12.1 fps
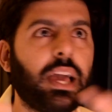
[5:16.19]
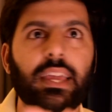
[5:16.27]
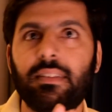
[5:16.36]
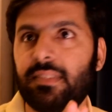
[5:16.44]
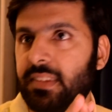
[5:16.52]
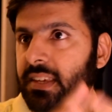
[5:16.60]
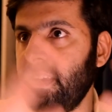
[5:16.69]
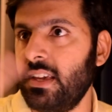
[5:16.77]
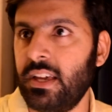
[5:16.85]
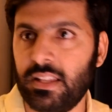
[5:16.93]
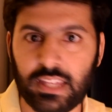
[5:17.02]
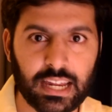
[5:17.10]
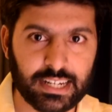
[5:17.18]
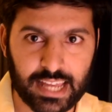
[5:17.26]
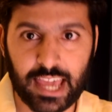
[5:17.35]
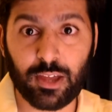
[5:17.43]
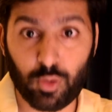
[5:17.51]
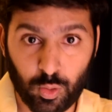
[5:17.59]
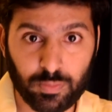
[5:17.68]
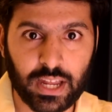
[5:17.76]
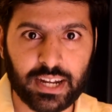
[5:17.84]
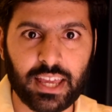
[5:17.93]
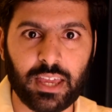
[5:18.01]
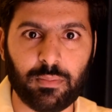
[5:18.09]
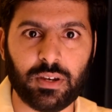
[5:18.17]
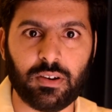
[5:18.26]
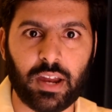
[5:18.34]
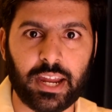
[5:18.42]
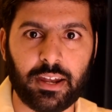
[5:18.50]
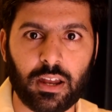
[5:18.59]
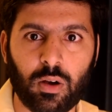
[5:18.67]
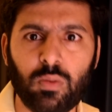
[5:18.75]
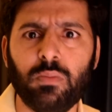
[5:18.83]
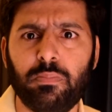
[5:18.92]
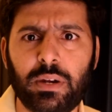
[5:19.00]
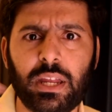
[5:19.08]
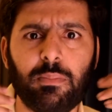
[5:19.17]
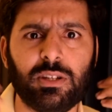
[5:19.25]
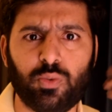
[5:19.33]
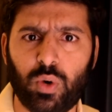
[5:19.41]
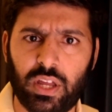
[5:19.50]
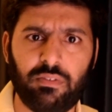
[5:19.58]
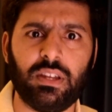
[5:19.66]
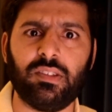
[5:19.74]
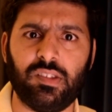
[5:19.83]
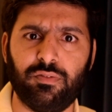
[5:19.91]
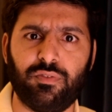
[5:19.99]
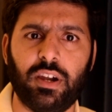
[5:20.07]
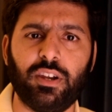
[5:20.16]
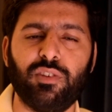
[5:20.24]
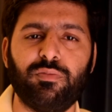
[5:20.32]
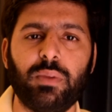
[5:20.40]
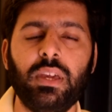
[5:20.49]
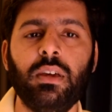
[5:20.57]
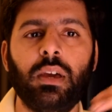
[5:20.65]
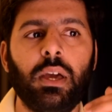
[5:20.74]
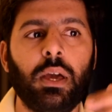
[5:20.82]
I can see the entire room that I am in right now, pretty much whatever is in front of me.